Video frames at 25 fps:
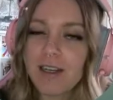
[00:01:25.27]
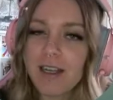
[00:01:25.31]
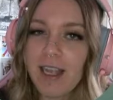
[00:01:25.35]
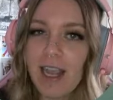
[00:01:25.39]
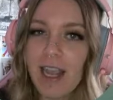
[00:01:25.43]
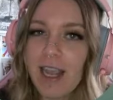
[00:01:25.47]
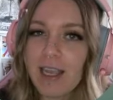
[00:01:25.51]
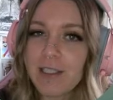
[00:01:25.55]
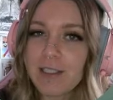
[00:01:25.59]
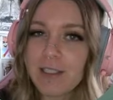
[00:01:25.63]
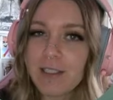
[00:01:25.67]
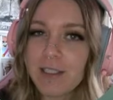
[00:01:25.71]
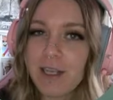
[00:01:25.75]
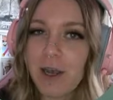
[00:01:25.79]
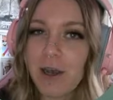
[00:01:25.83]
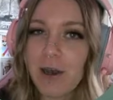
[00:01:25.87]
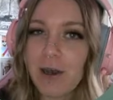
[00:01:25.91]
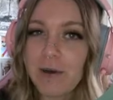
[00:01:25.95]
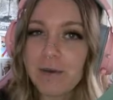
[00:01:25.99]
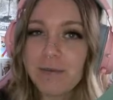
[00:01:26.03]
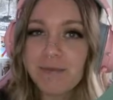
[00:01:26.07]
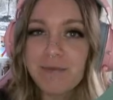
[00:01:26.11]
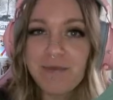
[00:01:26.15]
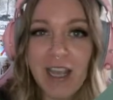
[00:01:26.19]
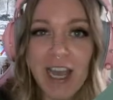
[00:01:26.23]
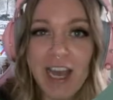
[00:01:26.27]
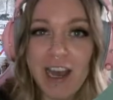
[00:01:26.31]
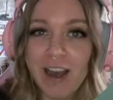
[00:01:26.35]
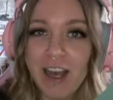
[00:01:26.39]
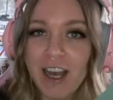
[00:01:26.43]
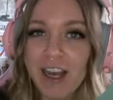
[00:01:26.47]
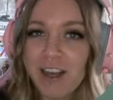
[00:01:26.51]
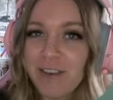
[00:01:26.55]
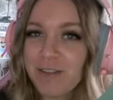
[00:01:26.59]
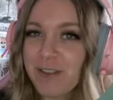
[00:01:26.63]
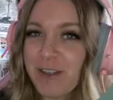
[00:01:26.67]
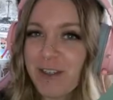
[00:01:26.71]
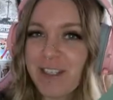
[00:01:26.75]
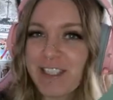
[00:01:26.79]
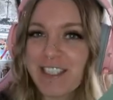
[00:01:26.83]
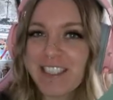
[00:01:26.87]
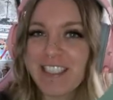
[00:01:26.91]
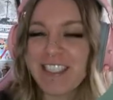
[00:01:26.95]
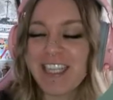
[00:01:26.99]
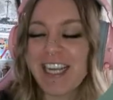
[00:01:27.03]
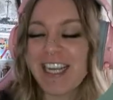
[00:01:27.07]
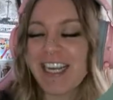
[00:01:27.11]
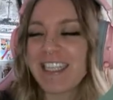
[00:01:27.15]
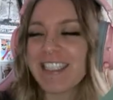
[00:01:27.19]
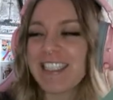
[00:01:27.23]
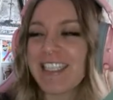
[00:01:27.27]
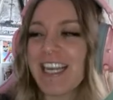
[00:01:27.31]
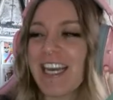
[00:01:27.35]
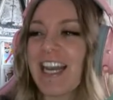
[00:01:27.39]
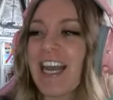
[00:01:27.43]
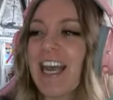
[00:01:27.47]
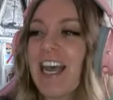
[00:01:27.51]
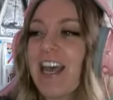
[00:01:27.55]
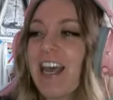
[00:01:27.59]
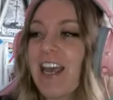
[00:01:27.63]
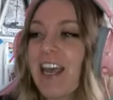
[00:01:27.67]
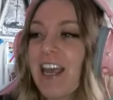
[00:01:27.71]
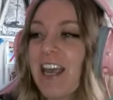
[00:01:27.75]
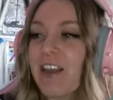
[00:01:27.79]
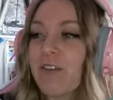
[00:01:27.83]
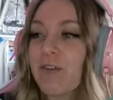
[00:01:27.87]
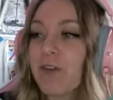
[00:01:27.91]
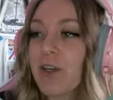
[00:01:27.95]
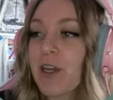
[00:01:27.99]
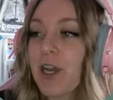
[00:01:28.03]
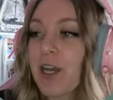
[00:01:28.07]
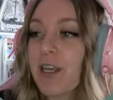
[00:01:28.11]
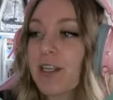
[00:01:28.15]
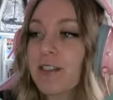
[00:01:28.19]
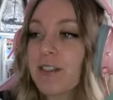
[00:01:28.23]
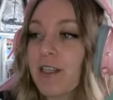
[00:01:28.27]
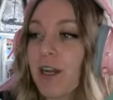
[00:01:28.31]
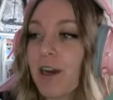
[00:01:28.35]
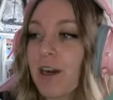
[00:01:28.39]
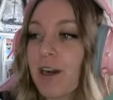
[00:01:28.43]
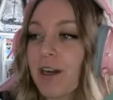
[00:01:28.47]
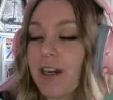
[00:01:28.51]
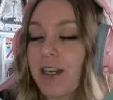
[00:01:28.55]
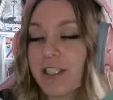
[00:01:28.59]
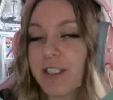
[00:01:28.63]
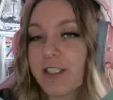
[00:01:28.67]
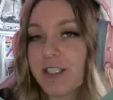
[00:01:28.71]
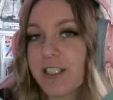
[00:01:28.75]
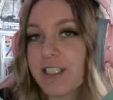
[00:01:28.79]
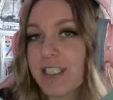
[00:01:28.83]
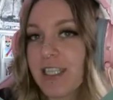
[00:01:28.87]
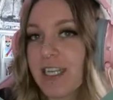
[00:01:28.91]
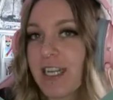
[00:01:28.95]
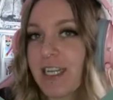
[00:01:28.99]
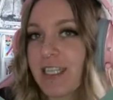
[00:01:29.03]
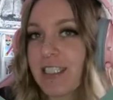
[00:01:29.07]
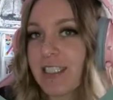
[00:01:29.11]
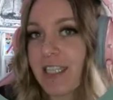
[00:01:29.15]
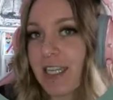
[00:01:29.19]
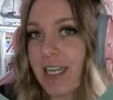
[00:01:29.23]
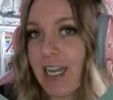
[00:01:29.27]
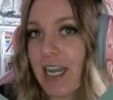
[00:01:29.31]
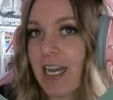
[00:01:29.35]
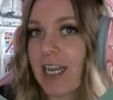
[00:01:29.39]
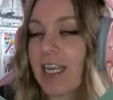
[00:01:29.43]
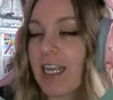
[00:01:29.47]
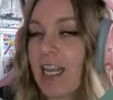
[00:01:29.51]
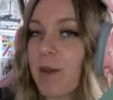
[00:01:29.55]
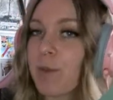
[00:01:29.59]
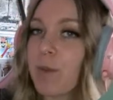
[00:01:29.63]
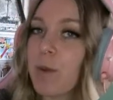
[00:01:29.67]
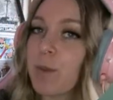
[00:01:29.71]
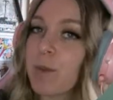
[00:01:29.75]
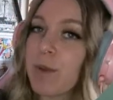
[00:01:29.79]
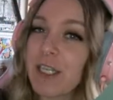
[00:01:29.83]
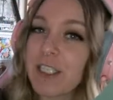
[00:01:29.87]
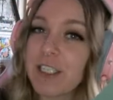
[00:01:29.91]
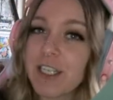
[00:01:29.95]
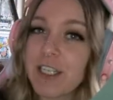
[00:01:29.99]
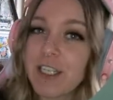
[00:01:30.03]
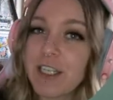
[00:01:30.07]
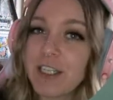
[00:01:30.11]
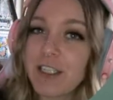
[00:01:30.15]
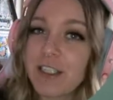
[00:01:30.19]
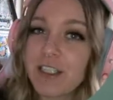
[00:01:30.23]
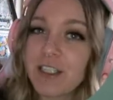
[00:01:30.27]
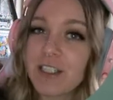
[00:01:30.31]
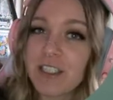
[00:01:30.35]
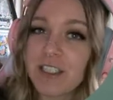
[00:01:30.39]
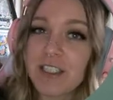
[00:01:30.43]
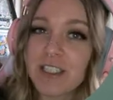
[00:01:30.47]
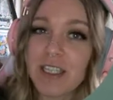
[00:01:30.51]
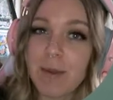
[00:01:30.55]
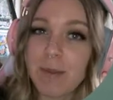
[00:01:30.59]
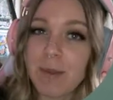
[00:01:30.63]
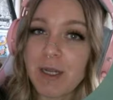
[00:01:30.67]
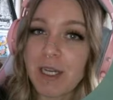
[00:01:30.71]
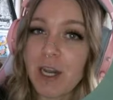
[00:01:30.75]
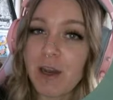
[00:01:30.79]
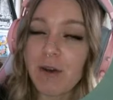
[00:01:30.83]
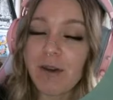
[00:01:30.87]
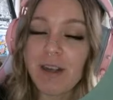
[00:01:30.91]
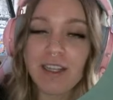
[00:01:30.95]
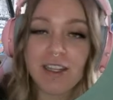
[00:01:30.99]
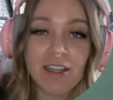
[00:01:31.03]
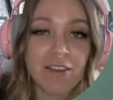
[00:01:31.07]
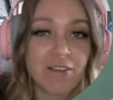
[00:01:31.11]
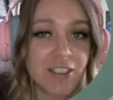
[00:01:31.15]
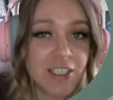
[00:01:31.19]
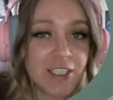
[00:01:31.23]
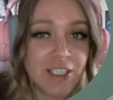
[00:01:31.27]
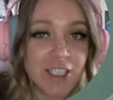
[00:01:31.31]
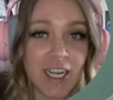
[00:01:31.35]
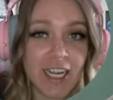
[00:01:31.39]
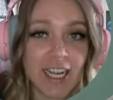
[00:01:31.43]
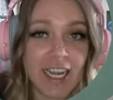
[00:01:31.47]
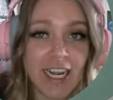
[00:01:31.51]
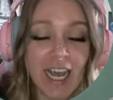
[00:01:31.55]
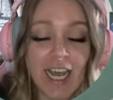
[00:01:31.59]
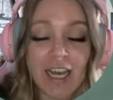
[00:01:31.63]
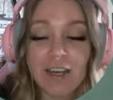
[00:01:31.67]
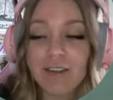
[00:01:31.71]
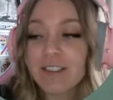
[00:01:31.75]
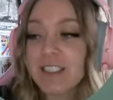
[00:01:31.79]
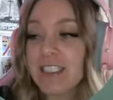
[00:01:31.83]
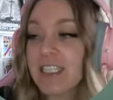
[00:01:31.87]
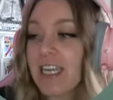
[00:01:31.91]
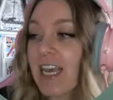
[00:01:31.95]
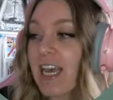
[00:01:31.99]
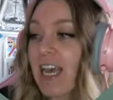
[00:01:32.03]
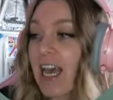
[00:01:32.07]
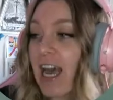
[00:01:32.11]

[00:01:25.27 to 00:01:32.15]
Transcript: So yeah, of course, like I said, if you guys are interested in seeing any game in particular, just let me know. I'd love to check it out.